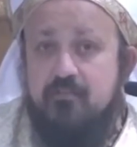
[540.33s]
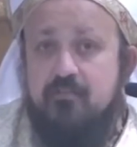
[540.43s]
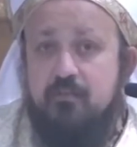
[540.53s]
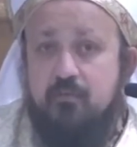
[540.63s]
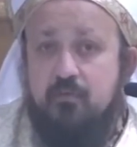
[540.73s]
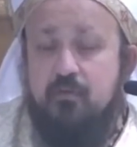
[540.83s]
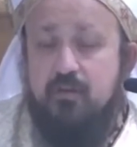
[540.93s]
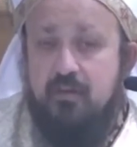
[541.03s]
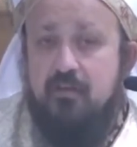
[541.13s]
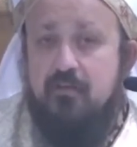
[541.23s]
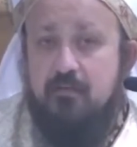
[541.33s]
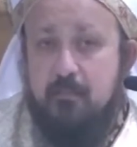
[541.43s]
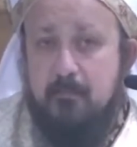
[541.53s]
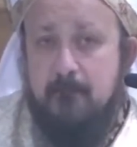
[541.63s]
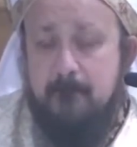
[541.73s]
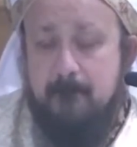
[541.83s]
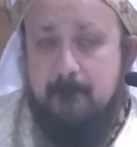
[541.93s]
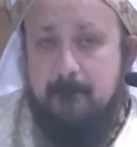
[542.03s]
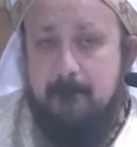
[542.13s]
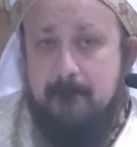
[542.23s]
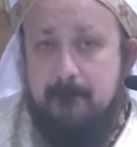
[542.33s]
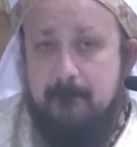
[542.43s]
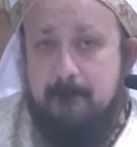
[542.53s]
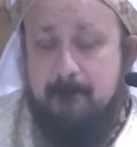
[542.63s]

(no one is talking)